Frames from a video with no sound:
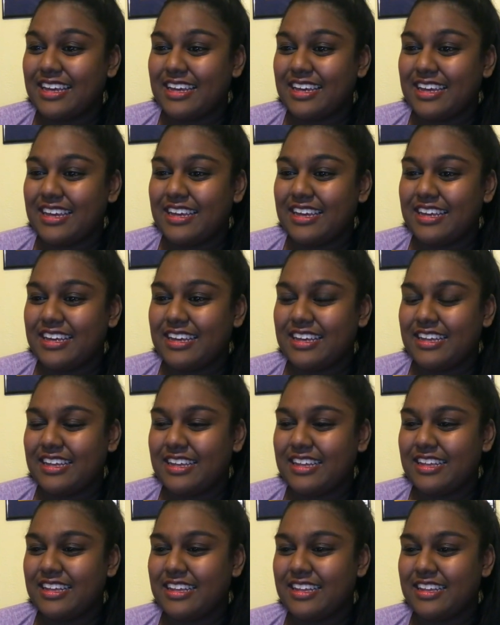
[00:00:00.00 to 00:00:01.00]

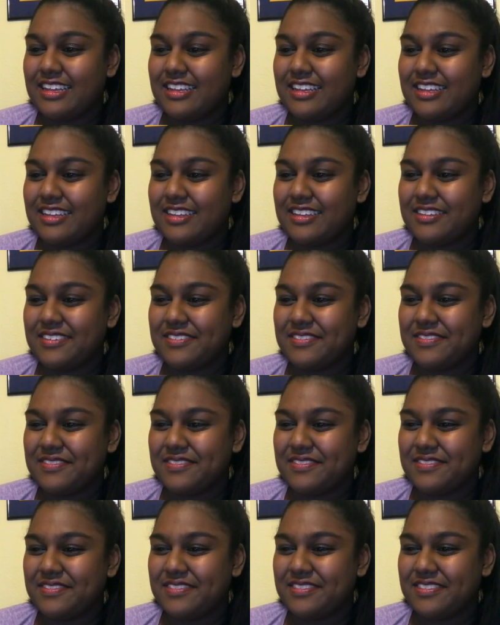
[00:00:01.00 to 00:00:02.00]

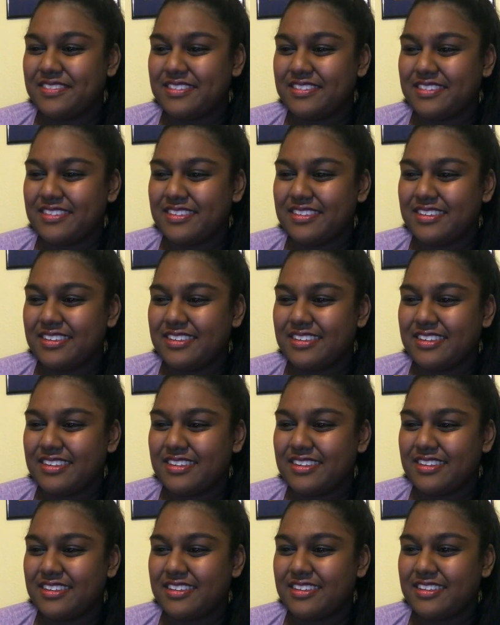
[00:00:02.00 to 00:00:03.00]

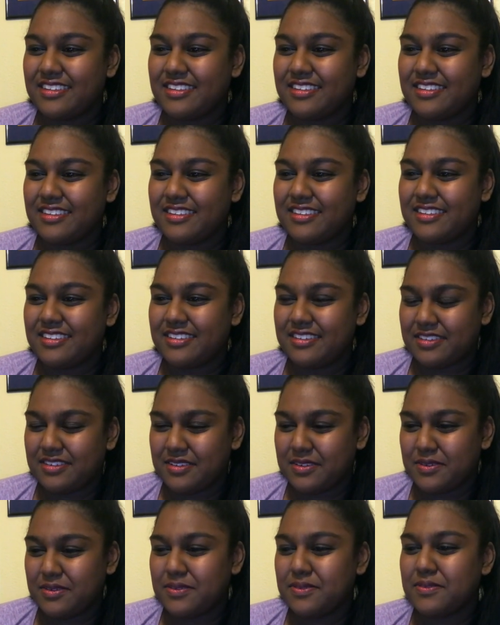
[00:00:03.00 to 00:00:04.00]

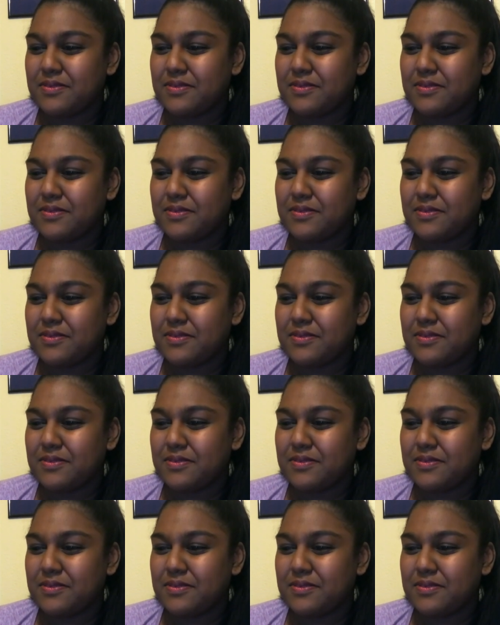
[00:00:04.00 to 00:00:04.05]
[no speech]